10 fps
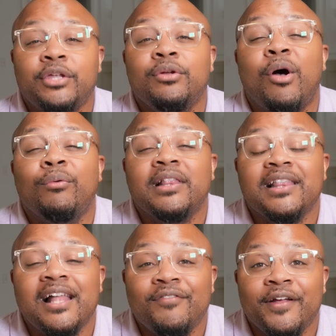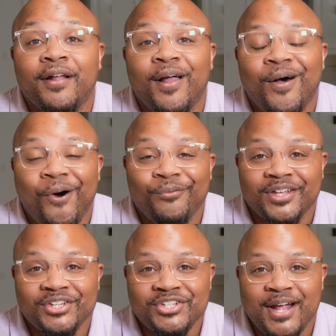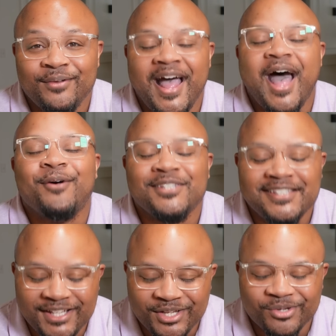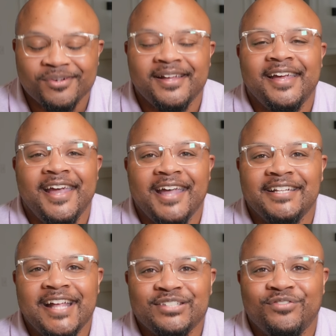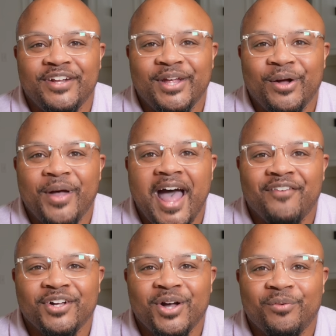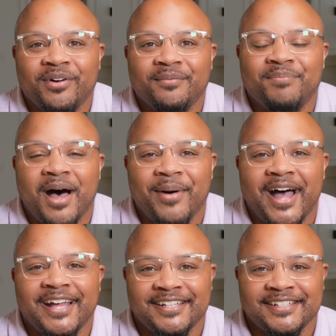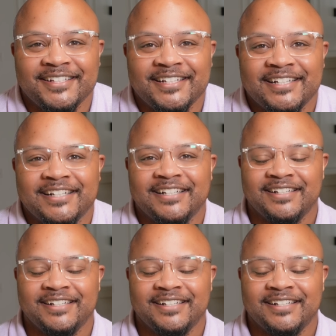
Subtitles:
and you're going to love it on this channel. I'll see you in the next video. Have a good one. Bye-bye.